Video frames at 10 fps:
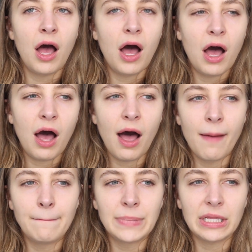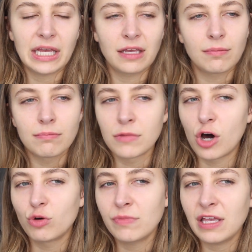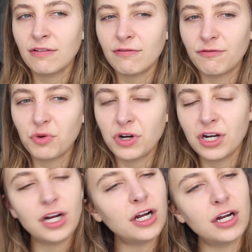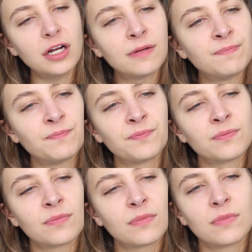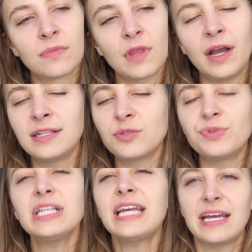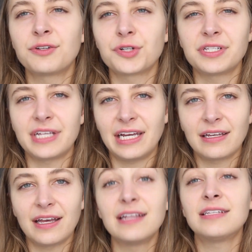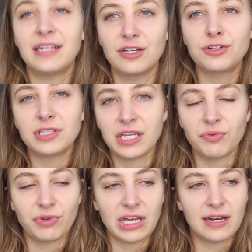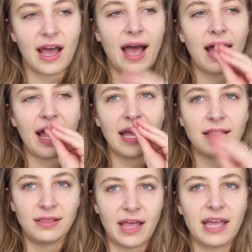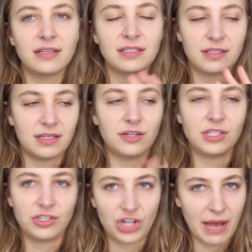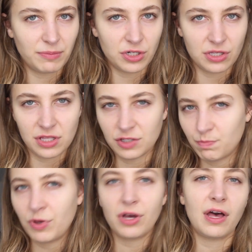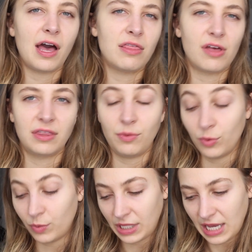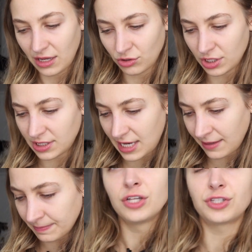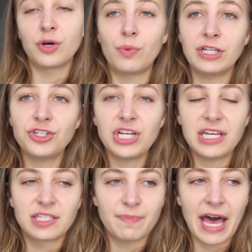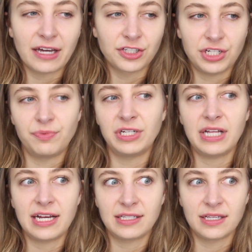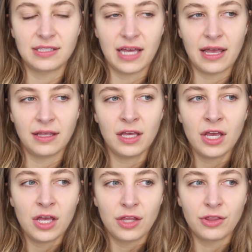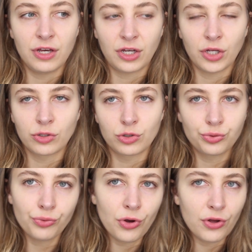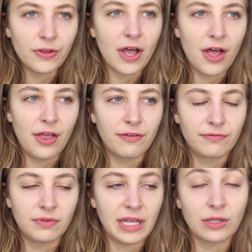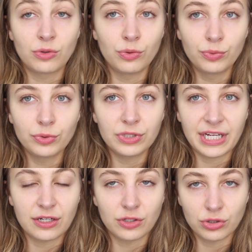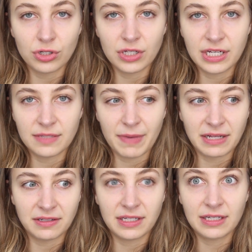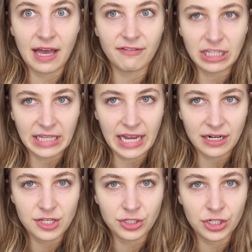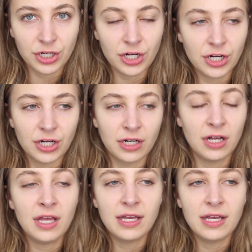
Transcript: humbling moment for her. It's an interesting read. I liked Cersei's chapters in this book. I thought they were really interesting. So once she gets back, she realizes that the control of, like, the ruling control has been Kevin Lannister, her